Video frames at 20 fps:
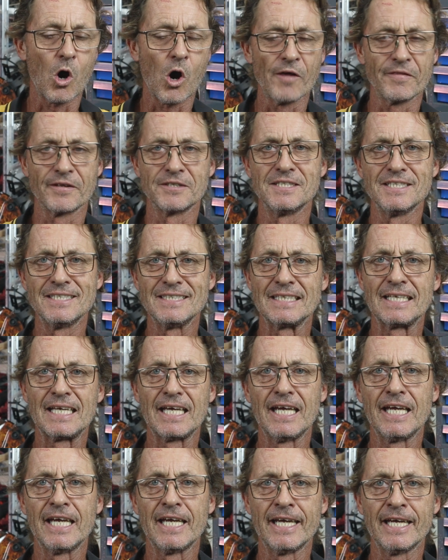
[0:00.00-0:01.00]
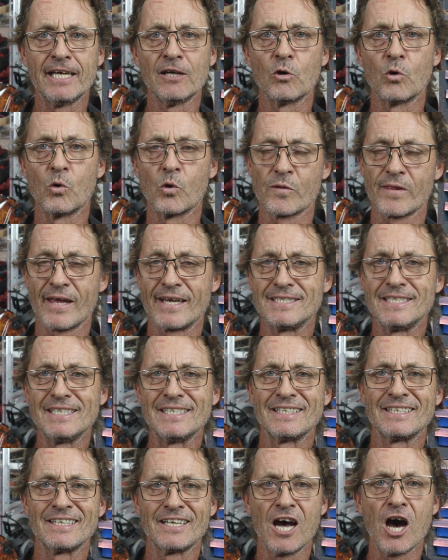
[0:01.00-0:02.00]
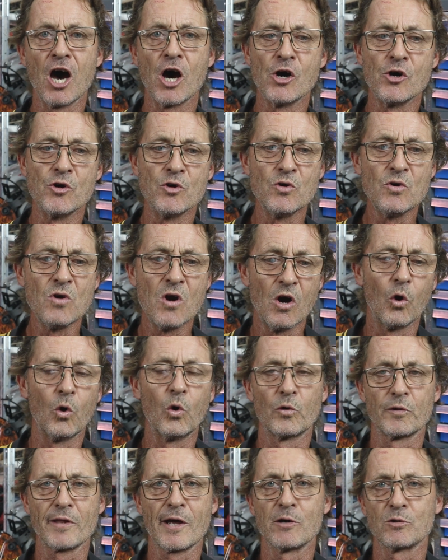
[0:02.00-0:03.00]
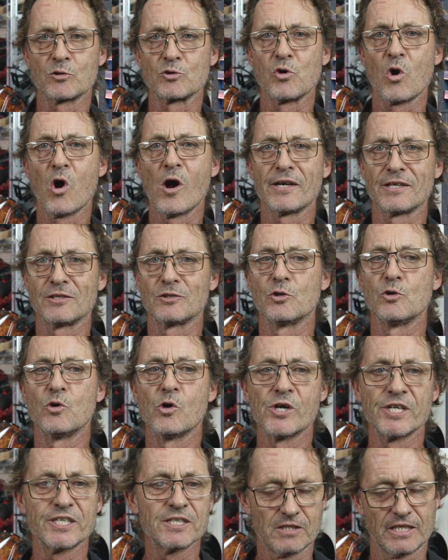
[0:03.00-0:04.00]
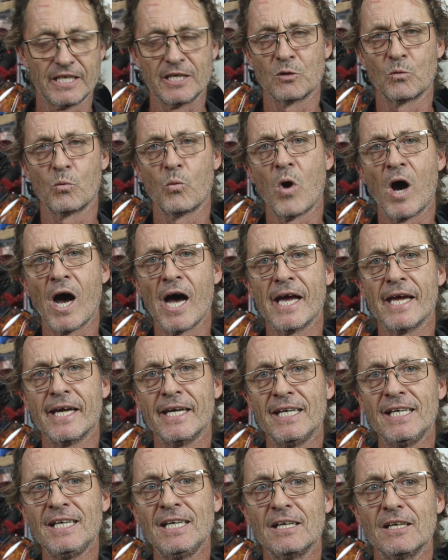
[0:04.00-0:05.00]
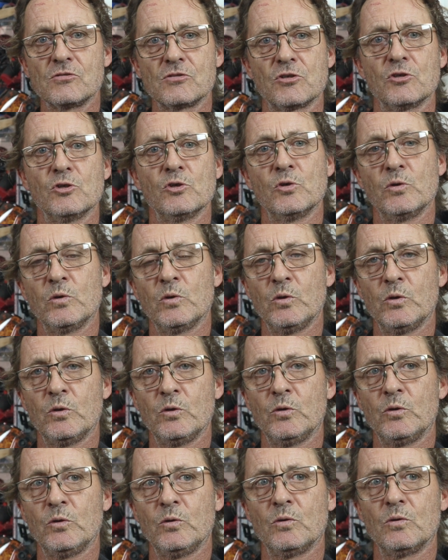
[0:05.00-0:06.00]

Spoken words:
either didn't care, or they didn't know, or they were trying to do it in a way to